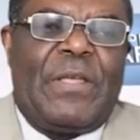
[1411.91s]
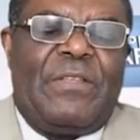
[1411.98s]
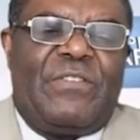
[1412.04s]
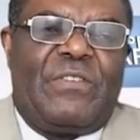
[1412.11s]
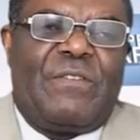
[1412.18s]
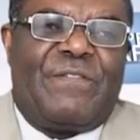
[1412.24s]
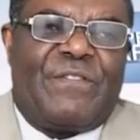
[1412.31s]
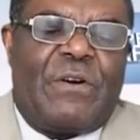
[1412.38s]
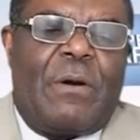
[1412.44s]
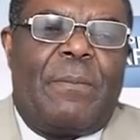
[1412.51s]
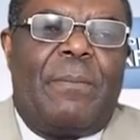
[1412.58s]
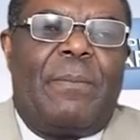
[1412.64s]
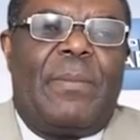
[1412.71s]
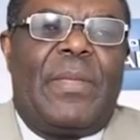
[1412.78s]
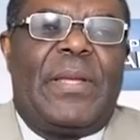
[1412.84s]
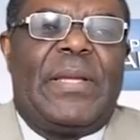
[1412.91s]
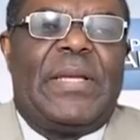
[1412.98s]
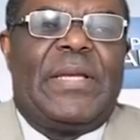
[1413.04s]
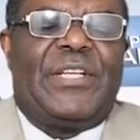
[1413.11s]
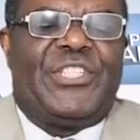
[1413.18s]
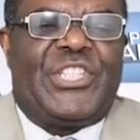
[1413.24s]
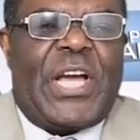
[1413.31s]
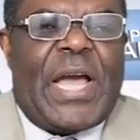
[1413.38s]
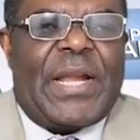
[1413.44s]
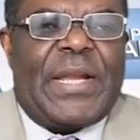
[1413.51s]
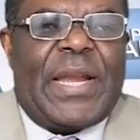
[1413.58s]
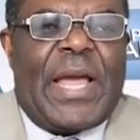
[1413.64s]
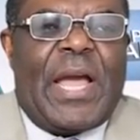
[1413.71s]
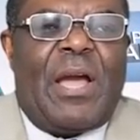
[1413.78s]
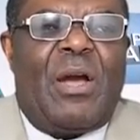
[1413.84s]
So from Chad
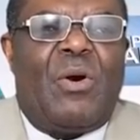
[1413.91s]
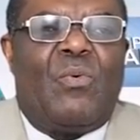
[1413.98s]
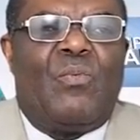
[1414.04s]
now,